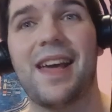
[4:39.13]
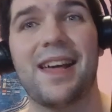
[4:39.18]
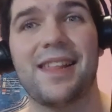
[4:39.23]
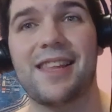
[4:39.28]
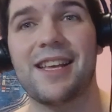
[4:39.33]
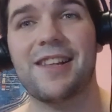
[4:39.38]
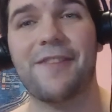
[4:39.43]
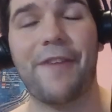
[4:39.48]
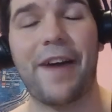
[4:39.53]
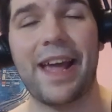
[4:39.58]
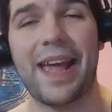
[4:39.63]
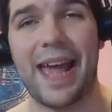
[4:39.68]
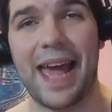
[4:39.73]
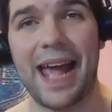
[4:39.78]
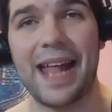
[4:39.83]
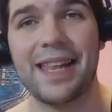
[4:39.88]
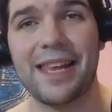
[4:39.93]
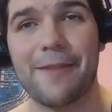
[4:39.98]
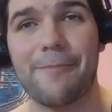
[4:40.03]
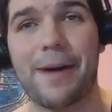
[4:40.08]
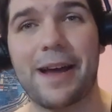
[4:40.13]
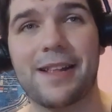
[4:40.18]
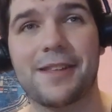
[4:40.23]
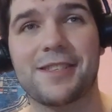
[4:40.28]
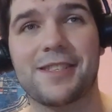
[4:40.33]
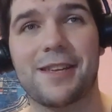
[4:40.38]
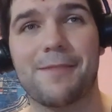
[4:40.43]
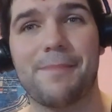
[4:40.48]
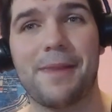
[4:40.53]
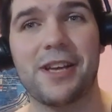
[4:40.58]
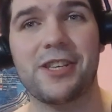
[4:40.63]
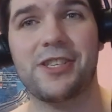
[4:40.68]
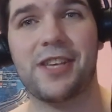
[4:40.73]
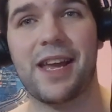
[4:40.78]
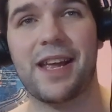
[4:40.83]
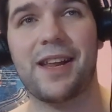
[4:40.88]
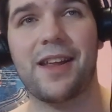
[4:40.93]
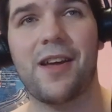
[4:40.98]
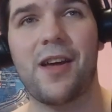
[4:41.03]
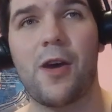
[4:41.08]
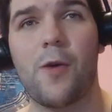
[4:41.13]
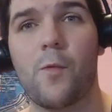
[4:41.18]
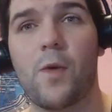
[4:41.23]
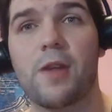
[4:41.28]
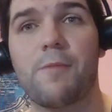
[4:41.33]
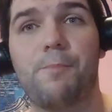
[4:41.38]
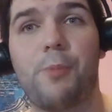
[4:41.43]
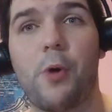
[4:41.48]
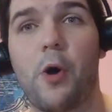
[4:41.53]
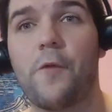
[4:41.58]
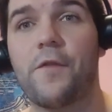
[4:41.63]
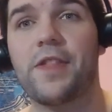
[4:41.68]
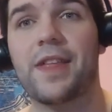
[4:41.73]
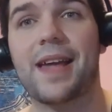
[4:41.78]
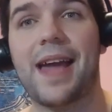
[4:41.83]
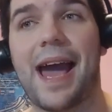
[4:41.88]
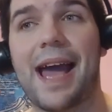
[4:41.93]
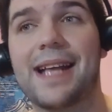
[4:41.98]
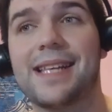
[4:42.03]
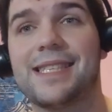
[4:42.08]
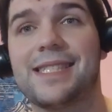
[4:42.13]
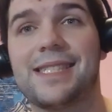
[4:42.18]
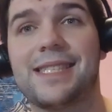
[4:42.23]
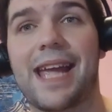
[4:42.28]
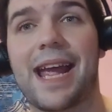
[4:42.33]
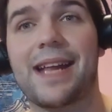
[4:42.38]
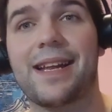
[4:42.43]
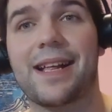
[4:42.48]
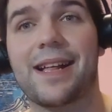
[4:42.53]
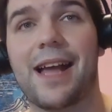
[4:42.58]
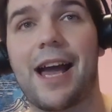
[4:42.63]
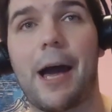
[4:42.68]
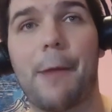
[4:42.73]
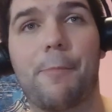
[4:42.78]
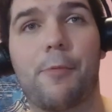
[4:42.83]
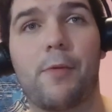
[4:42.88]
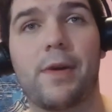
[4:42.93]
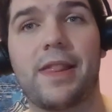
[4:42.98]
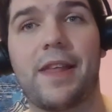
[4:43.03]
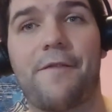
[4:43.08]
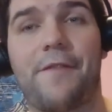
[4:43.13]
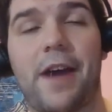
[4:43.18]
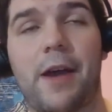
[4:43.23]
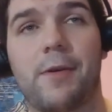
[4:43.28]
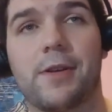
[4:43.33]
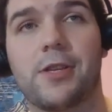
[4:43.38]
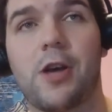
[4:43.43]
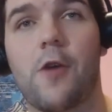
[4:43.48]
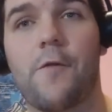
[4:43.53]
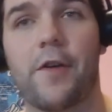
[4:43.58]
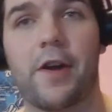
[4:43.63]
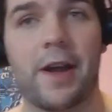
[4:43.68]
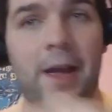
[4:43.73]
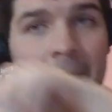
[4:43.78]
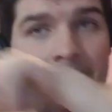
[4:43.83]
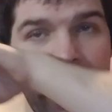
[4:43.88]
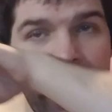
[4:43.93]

This fight ended by submission with both of the guys standing up when the fight was over.